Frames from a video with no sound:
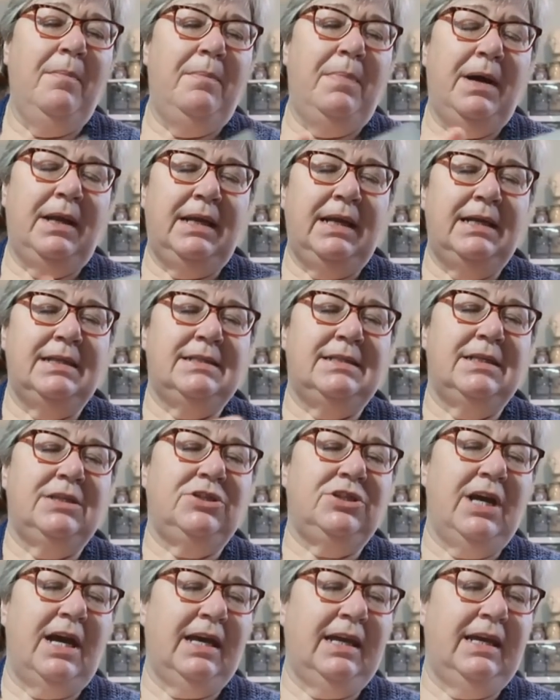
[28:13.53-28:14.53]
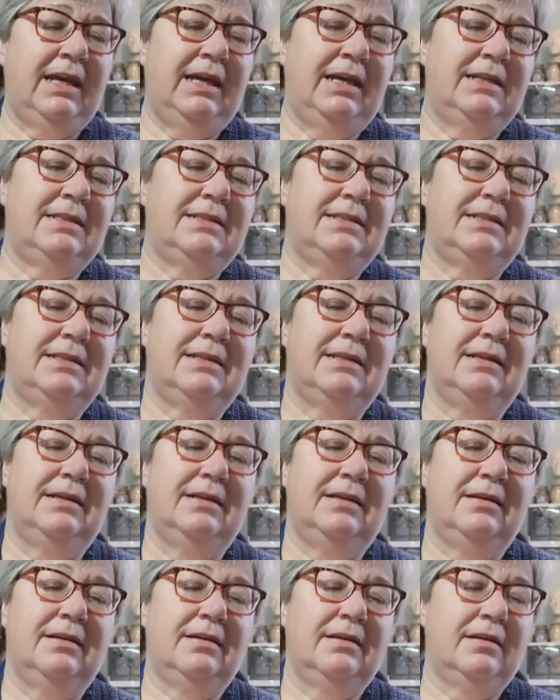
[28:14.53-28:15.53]
But it's a jacket,
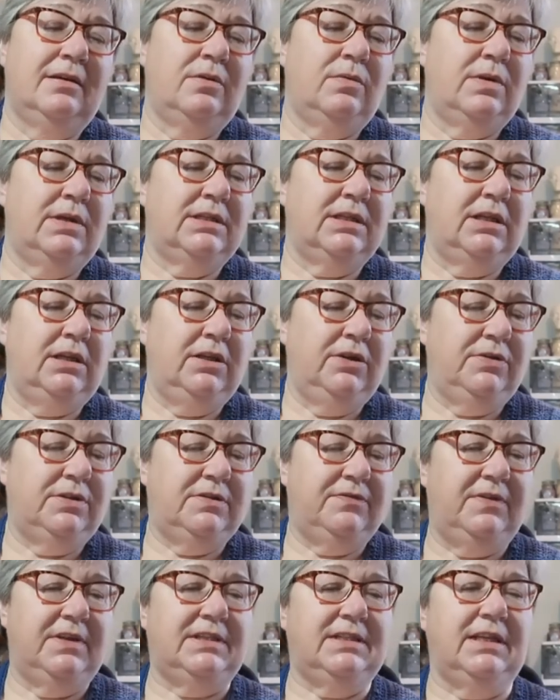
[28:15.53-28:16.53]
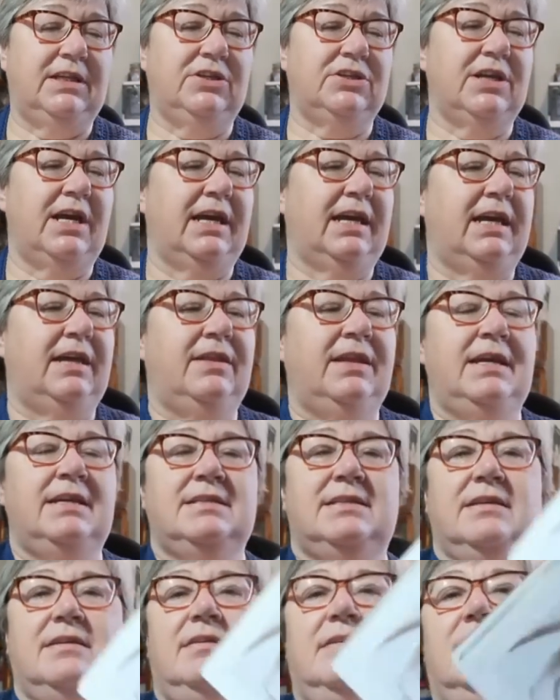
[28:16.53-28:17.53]
quite a loose fitting jacket.
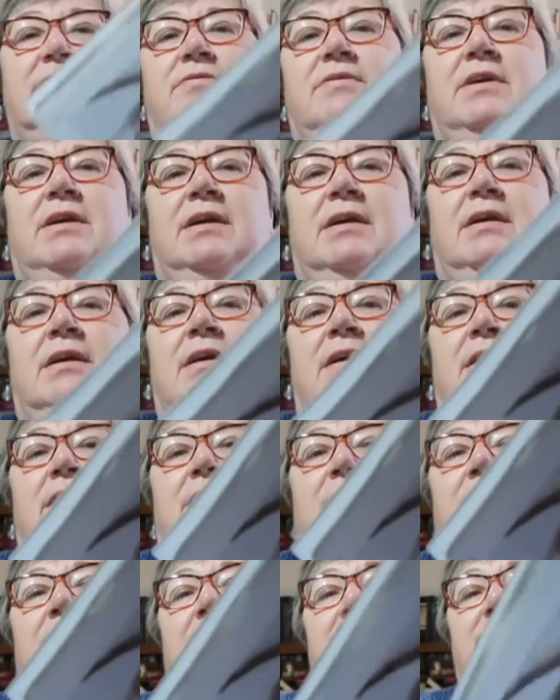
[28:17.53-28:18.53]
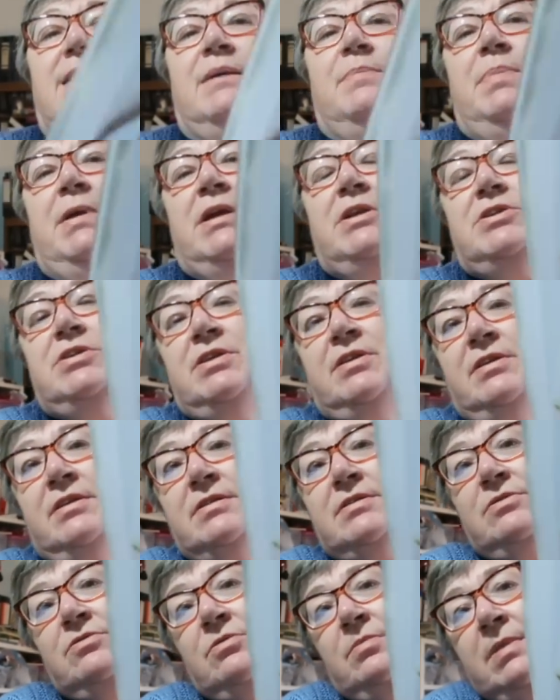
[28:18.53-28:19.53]
There's the kind of classic picture
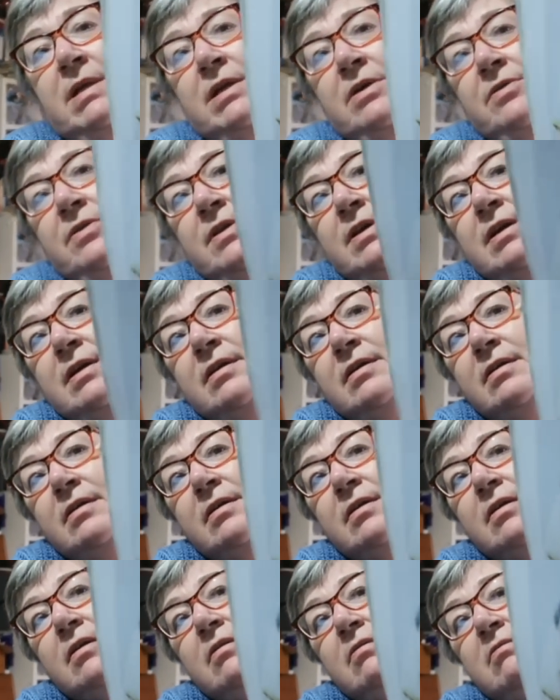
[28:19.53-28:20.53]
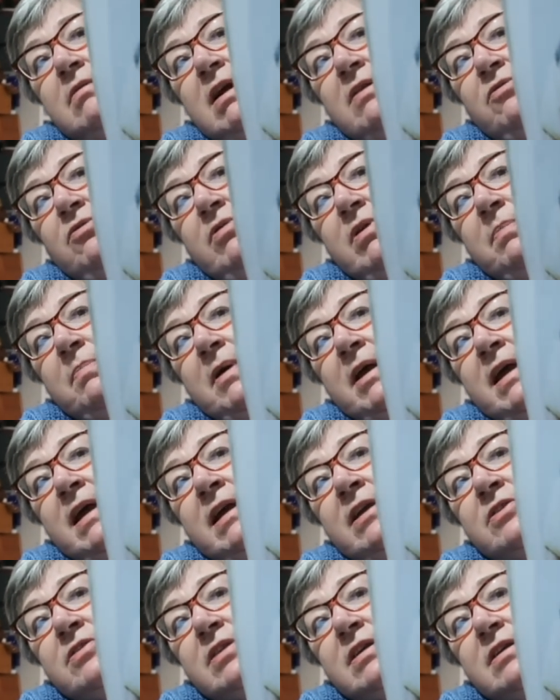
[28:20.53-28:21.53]
that's normally on the Ravelry
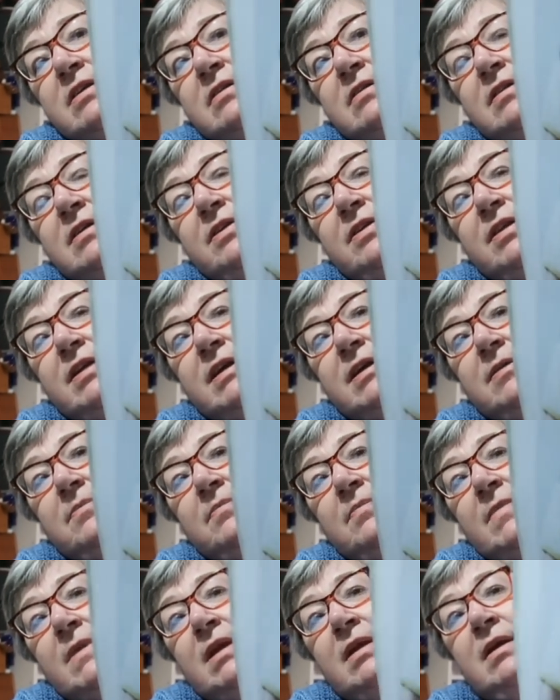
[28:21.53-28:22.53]
page, that kind of thing.